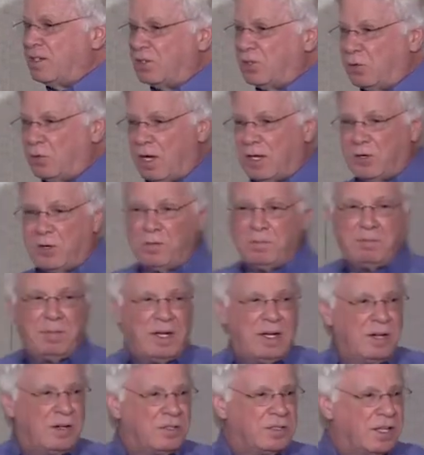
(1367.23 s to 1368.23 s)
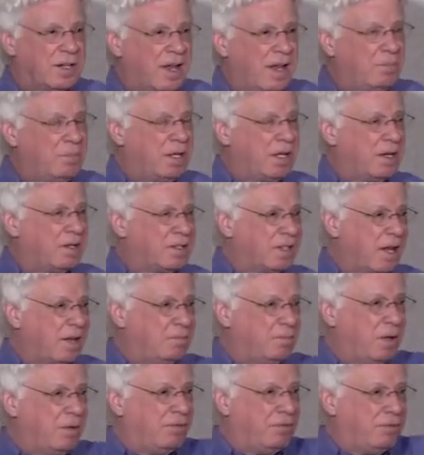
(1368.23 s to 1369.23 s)
to do, I couldn't be here today because
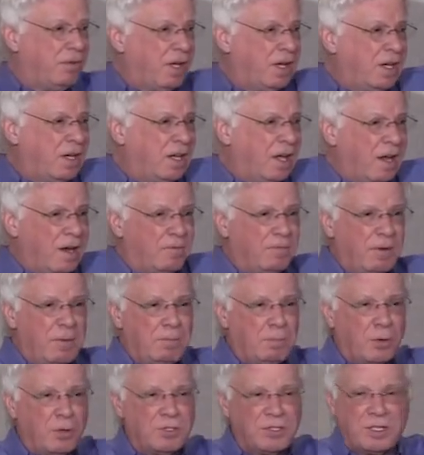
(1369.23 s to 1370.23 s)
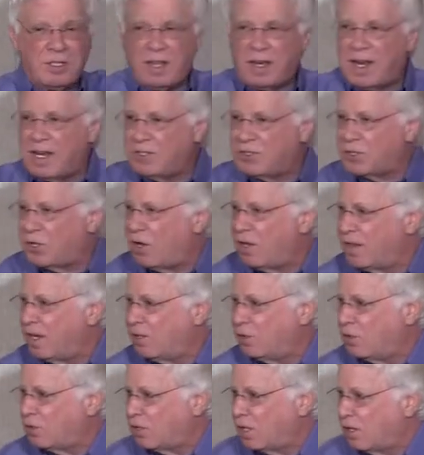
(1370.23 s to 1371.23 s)
I'd be feeding every person that I saw
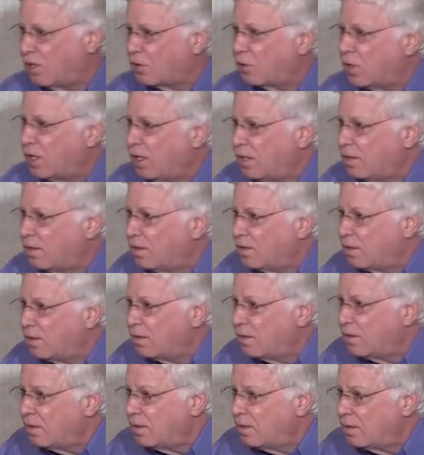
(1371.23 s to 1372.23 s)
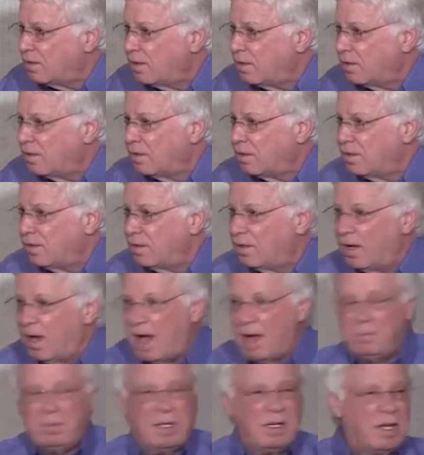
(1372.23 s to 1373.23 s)
that looked hungry.
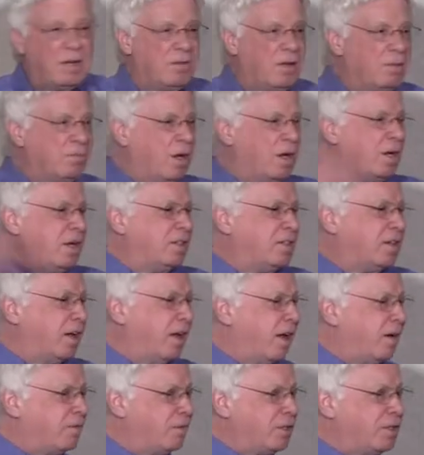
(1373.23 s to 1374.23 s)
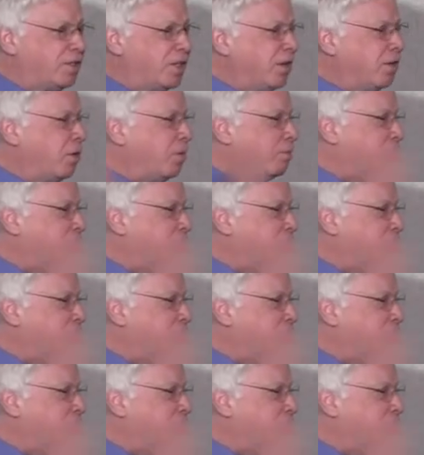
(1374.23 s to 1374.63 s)
I'd be giving money to every single